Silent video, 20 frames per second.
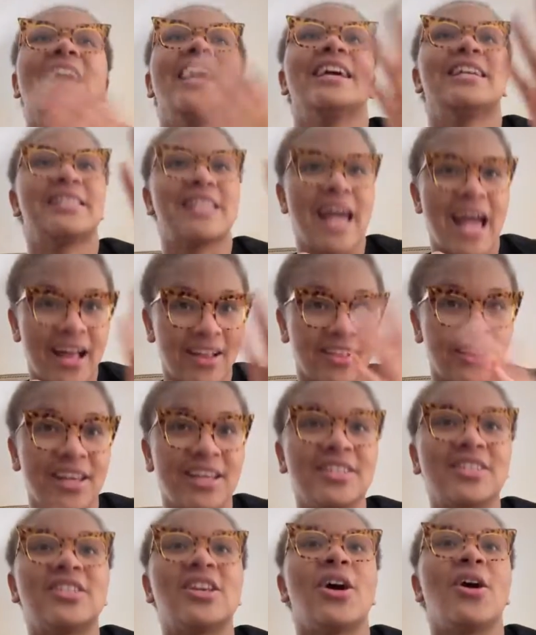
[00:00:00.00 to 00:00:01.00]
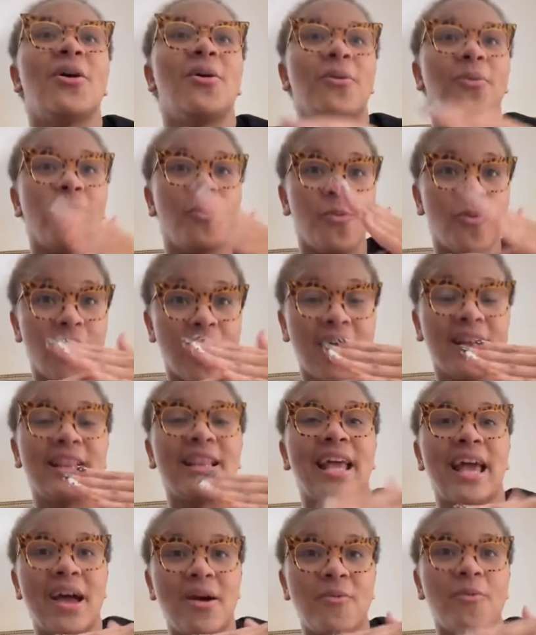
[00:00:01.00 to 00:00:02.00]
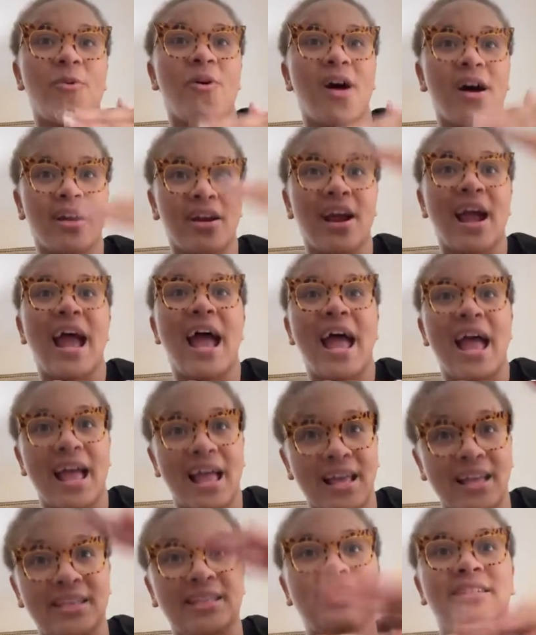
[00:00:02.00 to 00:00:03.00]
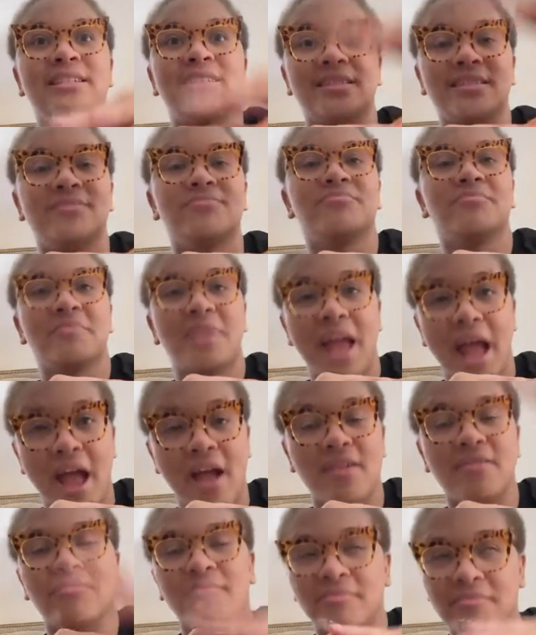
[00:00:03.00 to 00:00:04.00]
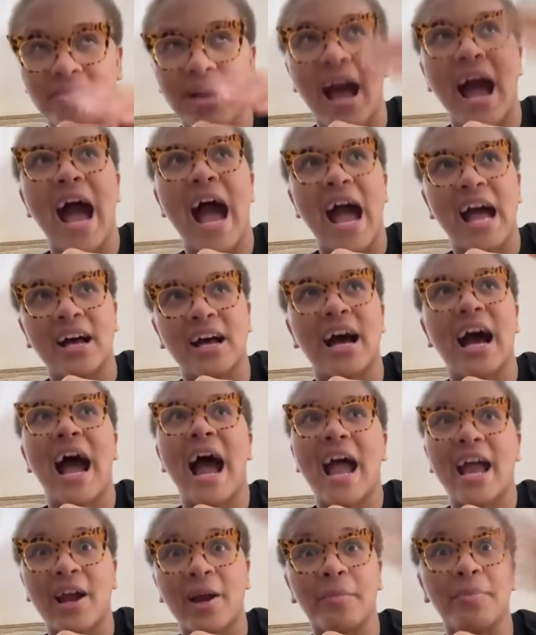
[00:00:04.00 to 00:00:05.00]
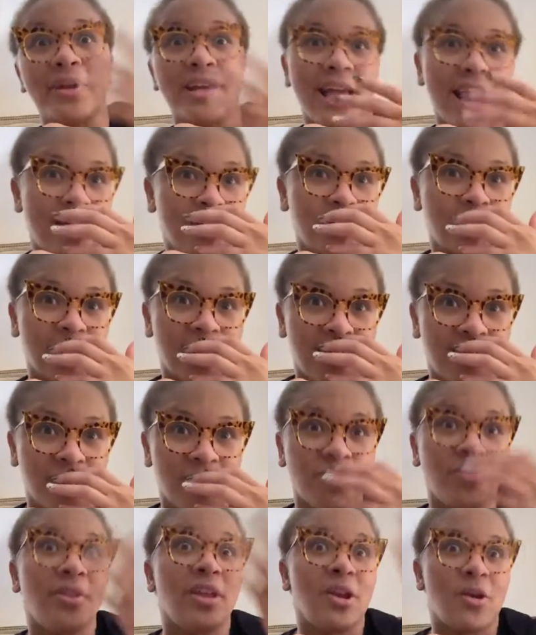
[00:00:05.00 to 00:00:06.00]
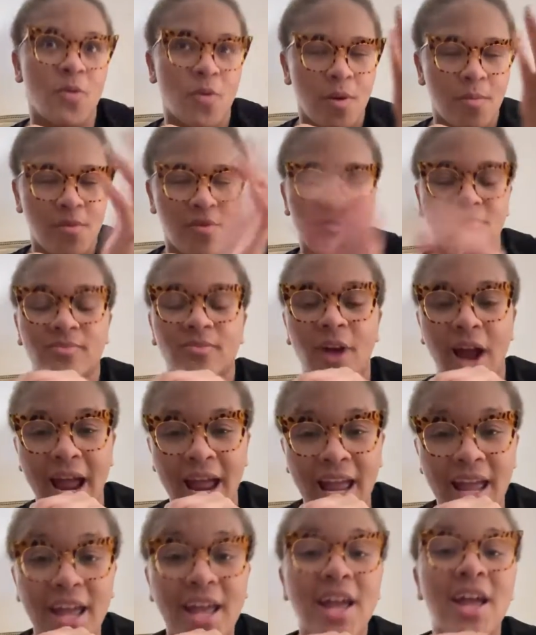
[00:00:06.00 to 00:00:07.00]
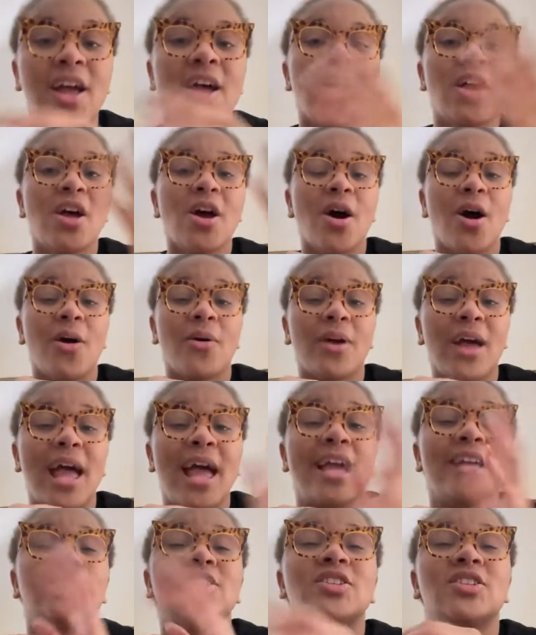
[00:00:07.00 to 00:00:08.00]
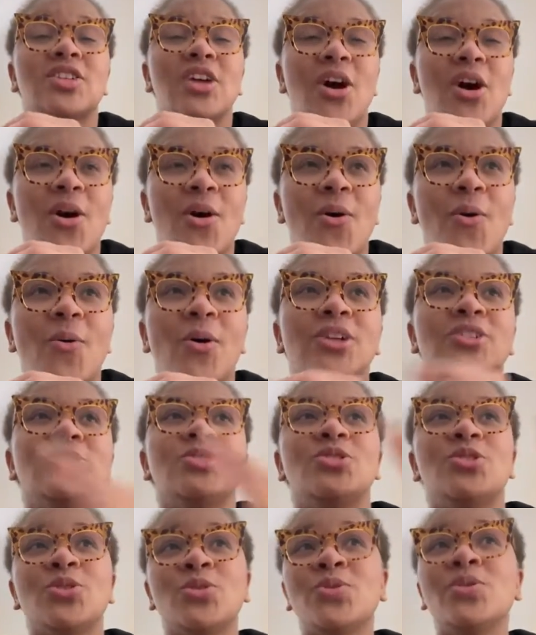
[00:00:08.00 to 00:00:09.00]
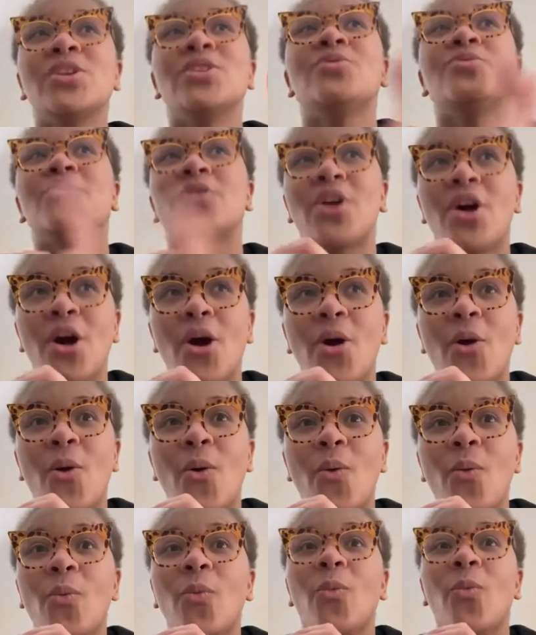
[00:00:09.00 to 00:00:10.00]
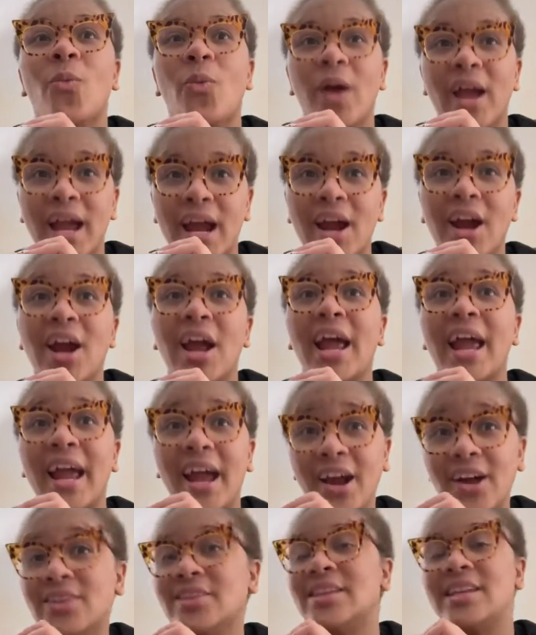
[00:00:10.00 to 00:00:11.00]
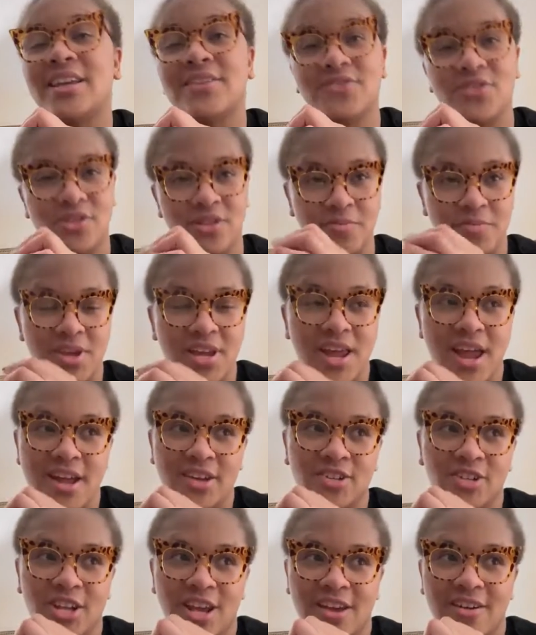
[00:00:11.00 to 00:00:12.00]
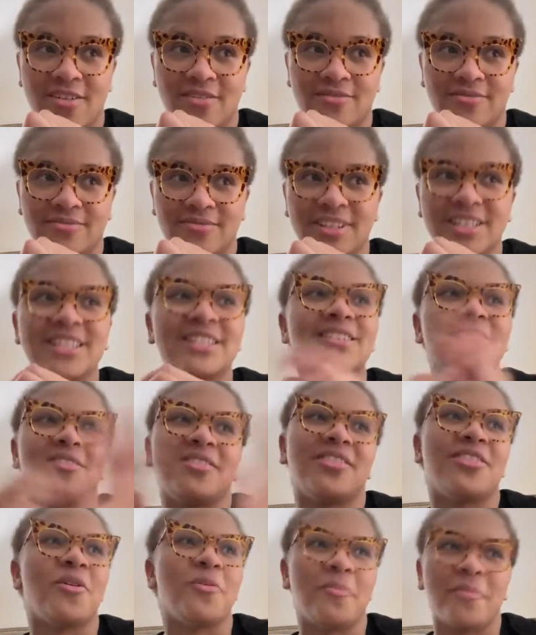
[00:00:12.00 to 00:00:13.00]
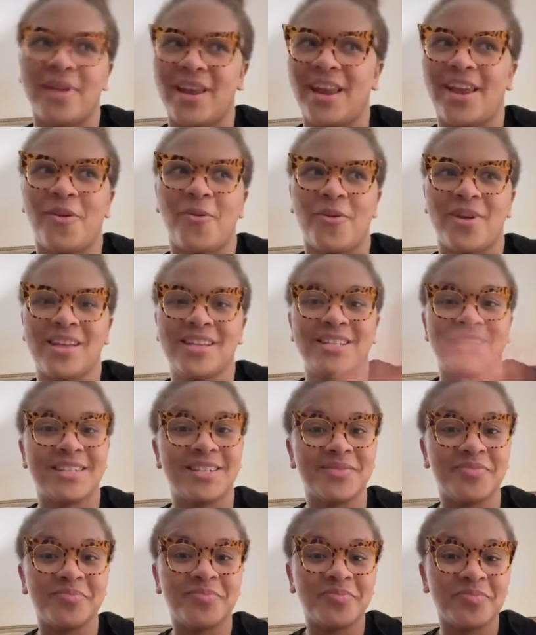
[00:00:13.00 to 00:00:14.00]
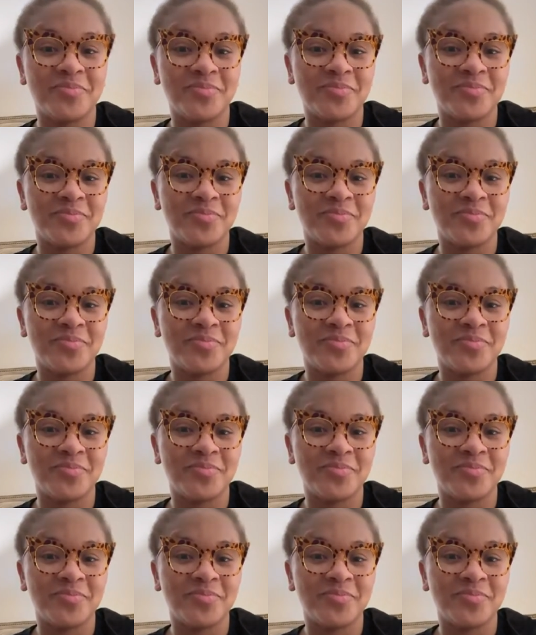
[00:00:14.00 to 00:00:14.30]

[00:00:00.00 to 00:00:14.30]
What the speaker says: Exactly. So that water has a higher pH level than normal, right? Okay, so do you know where hair lives on the pH scale? This is a little mini quiz. Mm-mm.